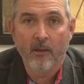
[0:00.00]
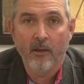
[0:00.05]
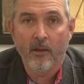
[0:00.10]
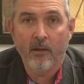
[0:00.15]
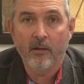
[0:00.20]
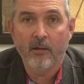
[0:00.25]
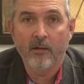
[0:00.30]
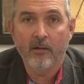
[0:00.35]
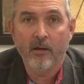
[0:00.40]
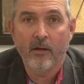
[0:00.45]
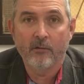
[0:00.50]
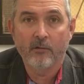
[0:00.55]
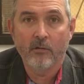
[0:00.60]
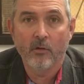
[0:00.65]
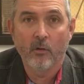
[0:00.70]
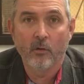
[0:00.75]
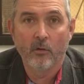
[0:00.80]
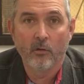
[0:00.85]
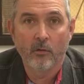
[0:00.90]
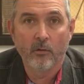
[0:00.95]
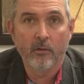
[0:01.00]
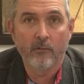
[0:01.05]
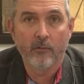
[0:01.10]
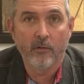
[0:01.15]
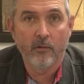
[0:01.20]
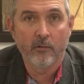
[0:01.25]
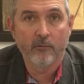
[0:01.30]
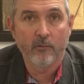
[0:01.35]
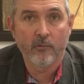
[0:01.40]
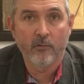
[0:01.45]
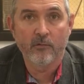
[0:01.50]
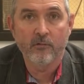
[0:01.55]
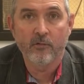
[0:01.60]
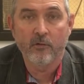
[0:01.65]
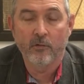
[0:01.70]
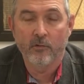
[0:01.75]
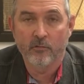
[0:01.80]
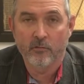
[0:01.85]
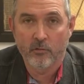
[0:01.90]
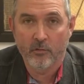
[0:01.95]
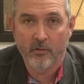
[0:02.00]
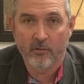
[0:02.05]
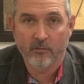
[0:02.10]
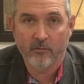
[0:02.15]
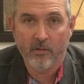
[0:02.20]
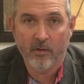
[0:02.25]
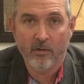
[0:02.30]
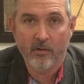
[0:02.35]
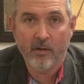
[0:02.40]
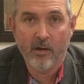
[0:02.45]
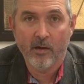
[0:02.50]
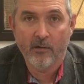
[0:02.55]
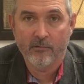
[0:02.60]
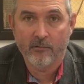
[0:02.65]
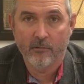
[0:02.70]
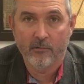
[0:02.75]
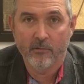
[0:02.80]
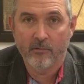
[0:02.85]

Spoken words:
and he got to go to Louisville for the Skills USA National.